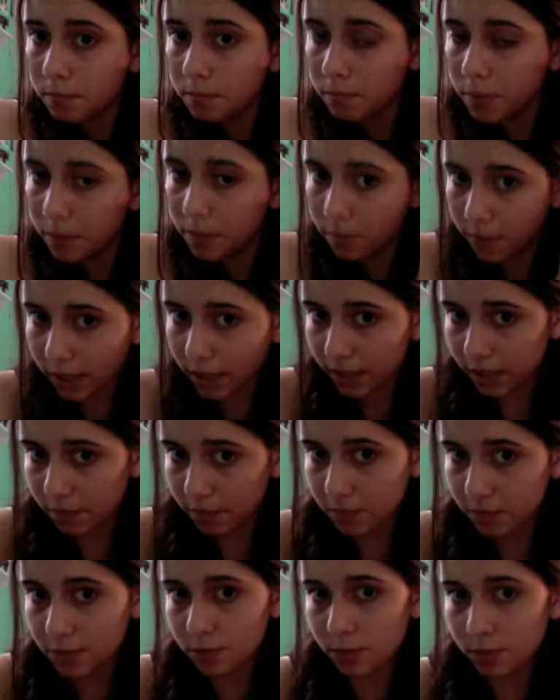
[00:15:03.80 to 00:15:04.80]
pin back
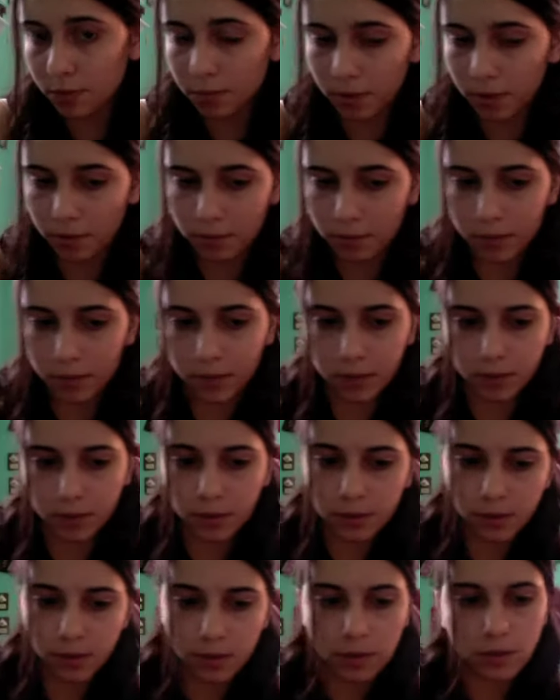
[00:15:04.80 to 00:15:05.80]
up into our bump.
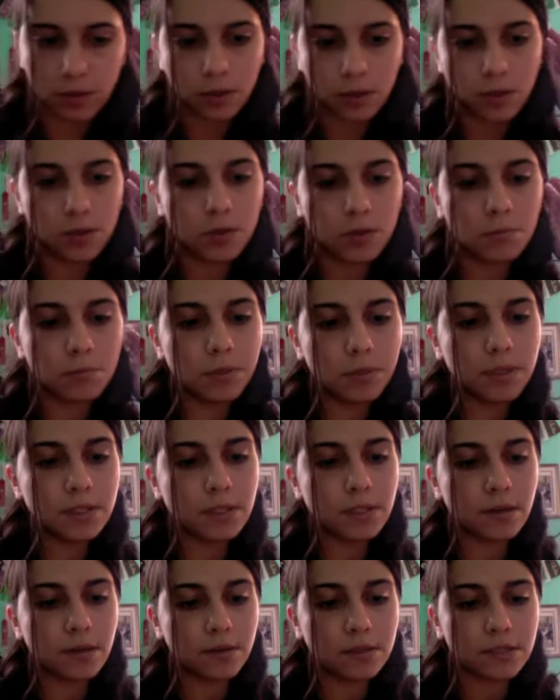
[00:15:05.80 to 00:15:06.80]
you can pin
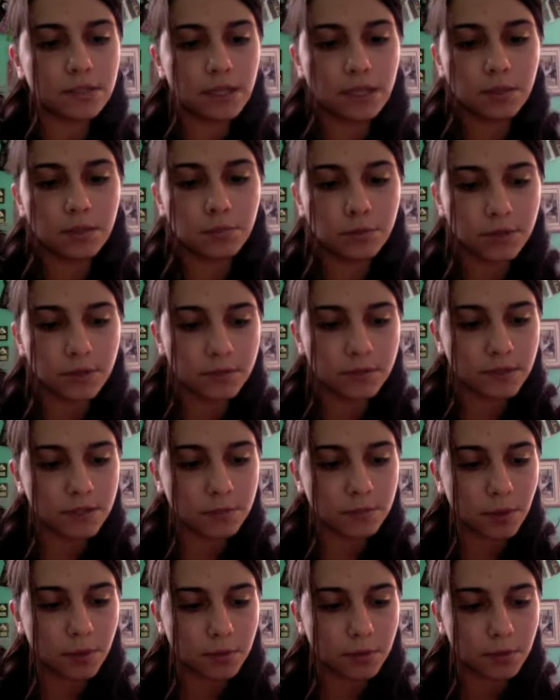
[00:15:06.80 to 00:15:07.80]
down into any
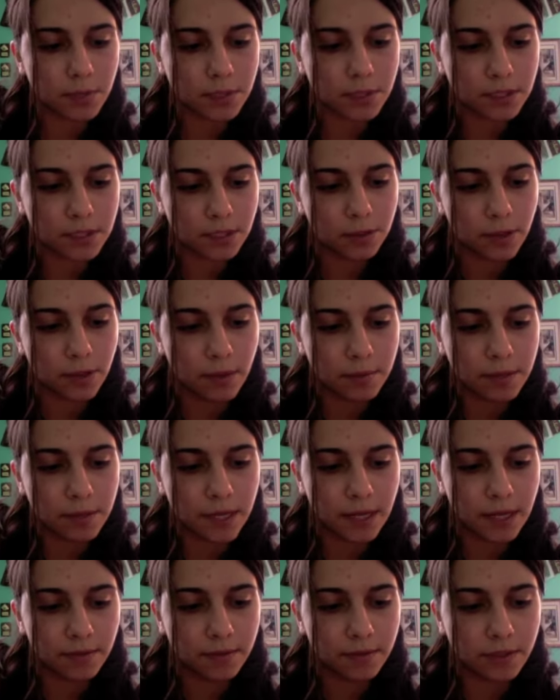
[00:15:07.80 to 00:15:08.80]
previous bobby pins that you happen
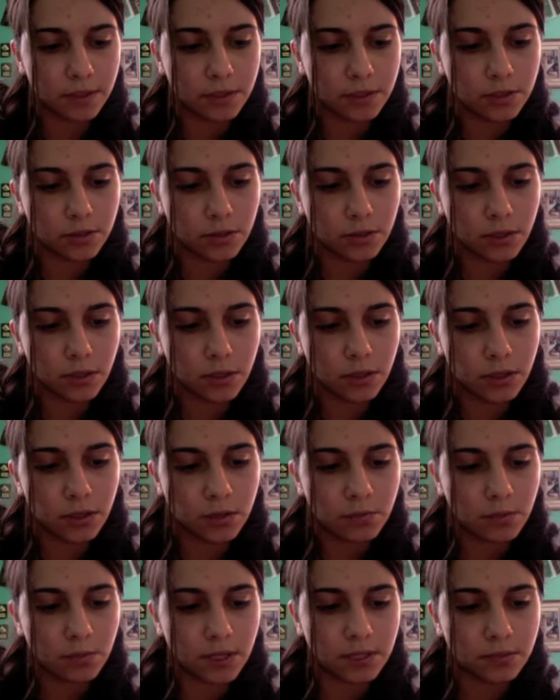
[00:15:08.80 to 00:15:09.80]
to have there too.
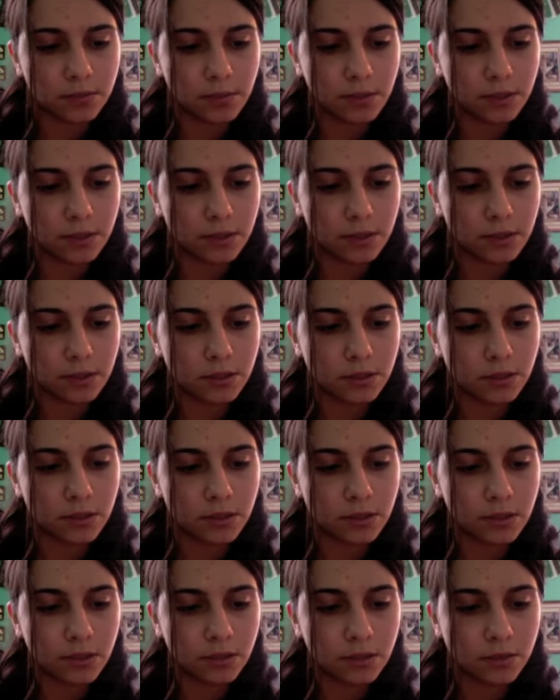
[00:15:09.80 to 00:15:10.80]
Might as well,
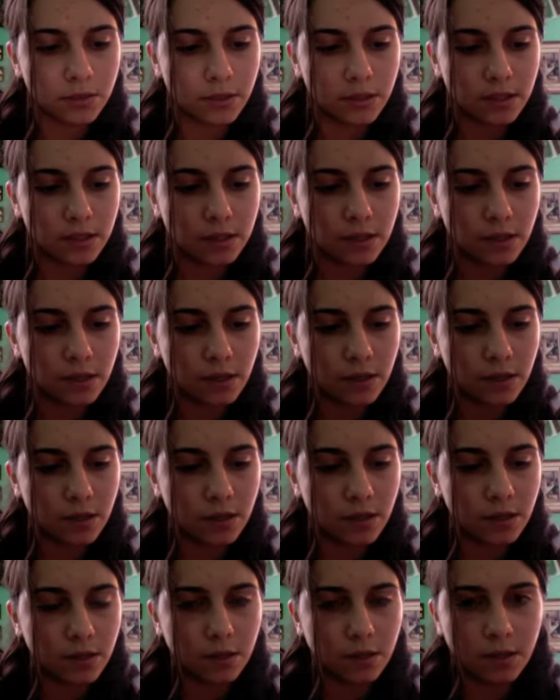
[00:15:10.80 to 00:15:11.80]
right?
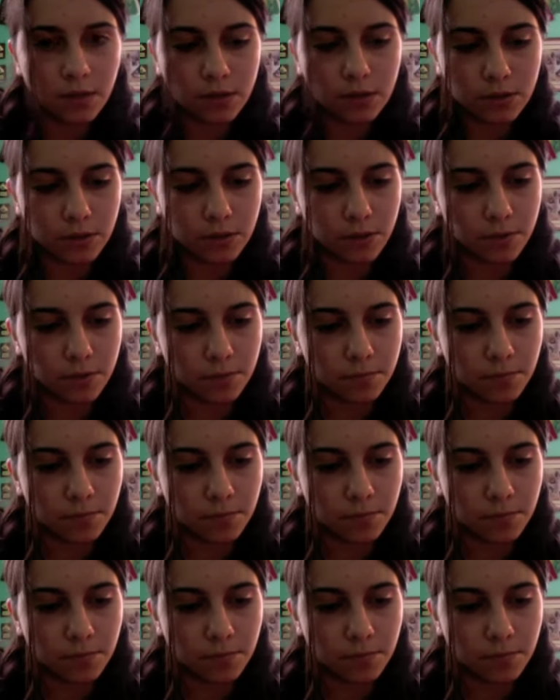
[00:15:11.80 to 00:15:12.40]
So,